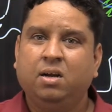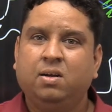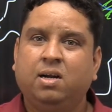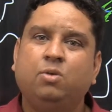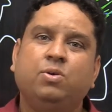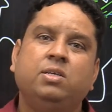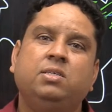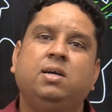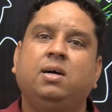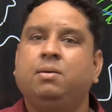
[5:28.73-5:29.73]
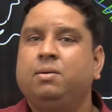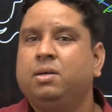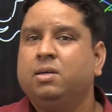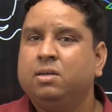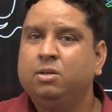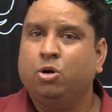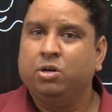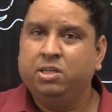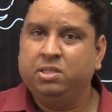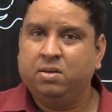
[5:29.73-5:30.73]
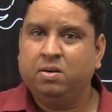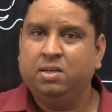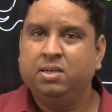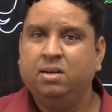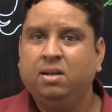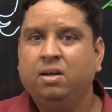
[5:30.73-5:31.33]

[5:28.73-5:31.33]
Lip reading: third one is the Northeastern region,